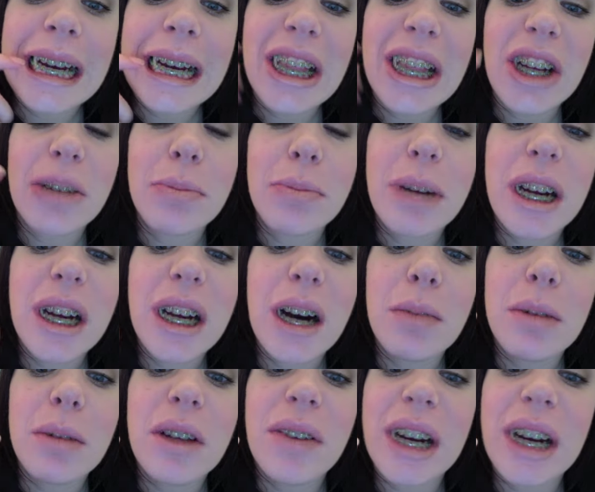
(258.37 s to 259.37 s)
There's been a
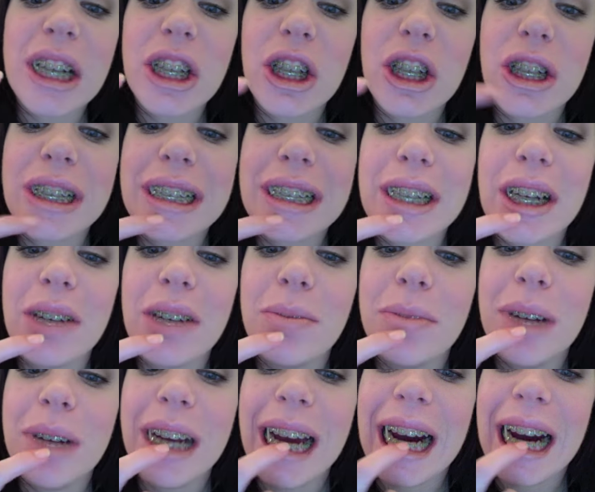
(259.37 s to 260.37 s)
couple of extra hooks that have
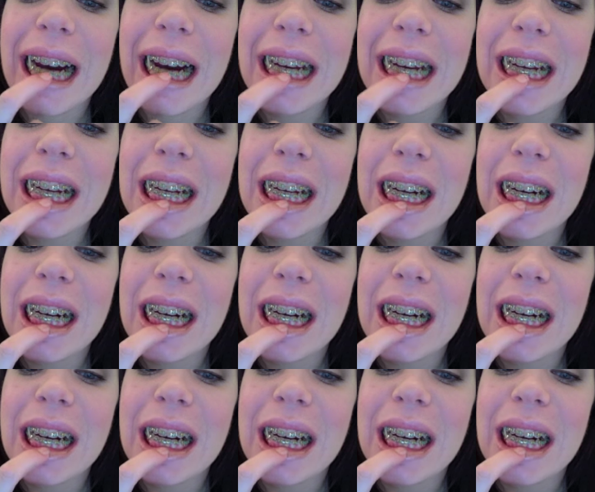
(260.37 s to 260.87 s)
been added.